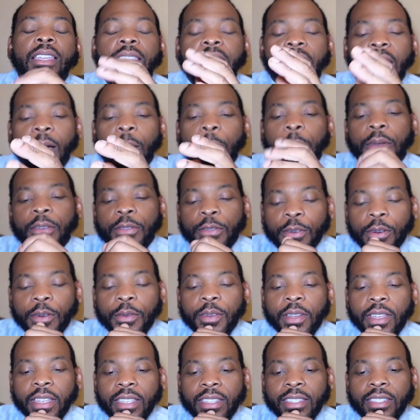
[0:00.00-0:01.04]
Now, before
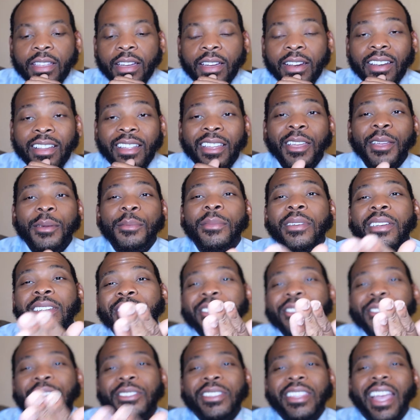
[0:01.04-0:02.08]
we get started, make
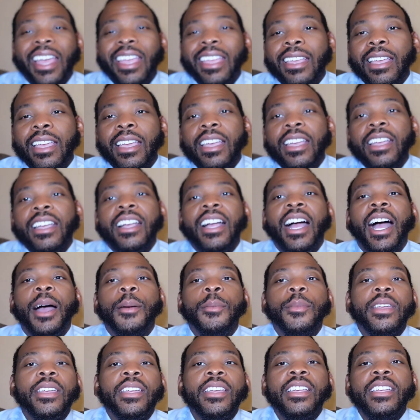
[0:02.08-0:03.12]
sure you like,
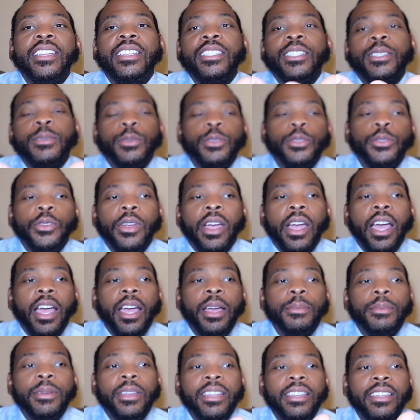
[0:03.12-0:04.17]
comment,
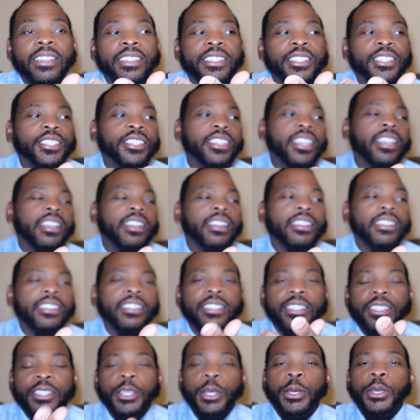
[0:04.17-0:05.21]
subscribe, share,
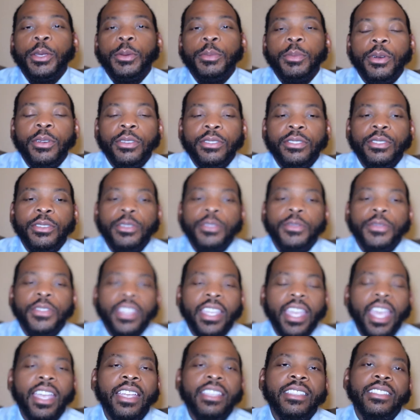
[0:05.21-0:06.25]
turn your post
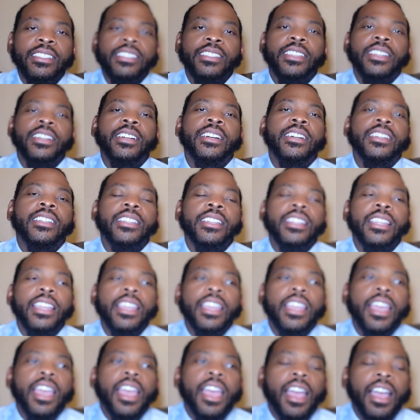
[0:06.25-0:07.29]
notifications on,
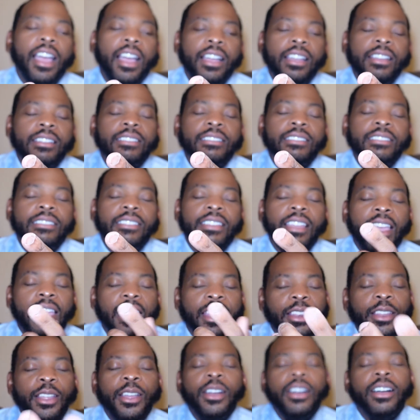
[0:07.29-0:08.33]

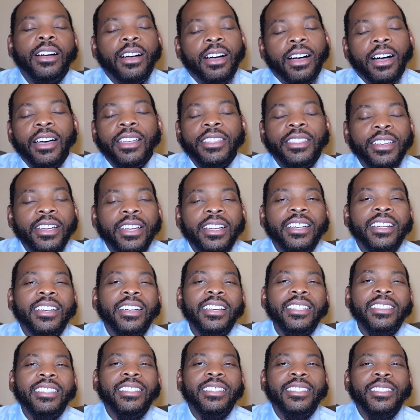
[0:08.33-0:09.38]
and all the
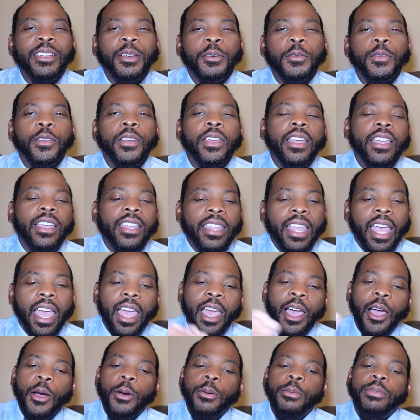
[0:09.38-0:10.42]
good stuff that
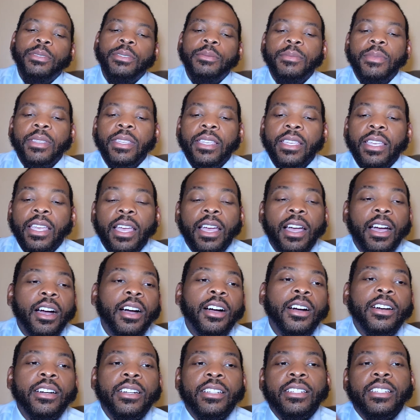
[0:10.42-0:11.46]
helps me
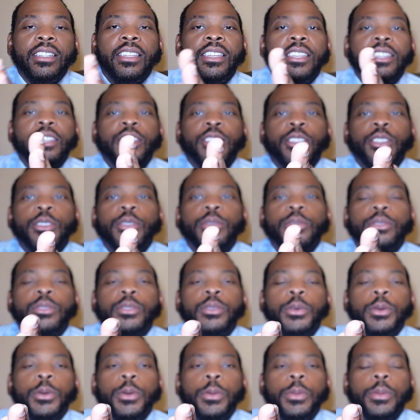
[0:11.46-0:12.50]
on
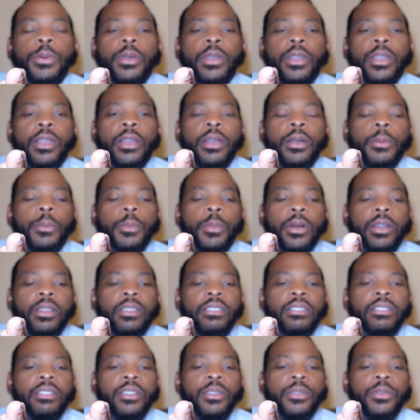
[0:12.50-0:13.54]
YouTube.
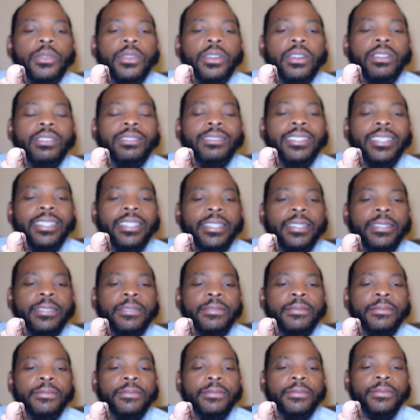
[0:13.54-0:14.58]
But you know what?
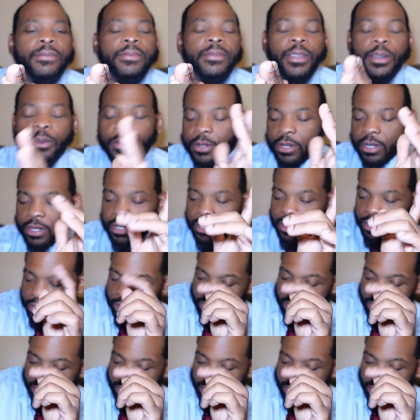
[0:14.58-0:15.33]
Hold on.